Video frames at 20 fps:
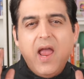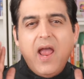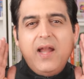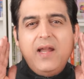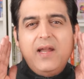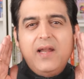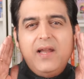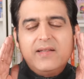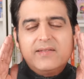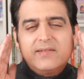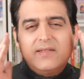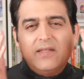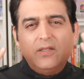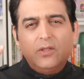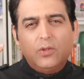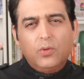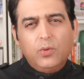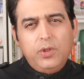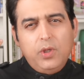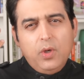and
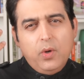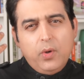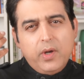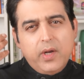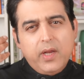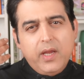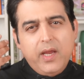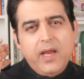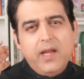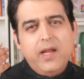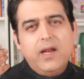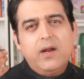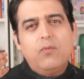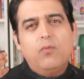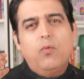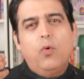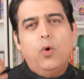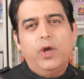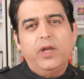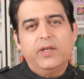listen to your
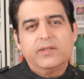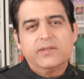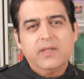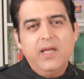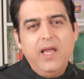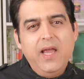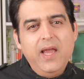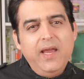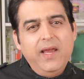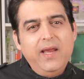inner voice.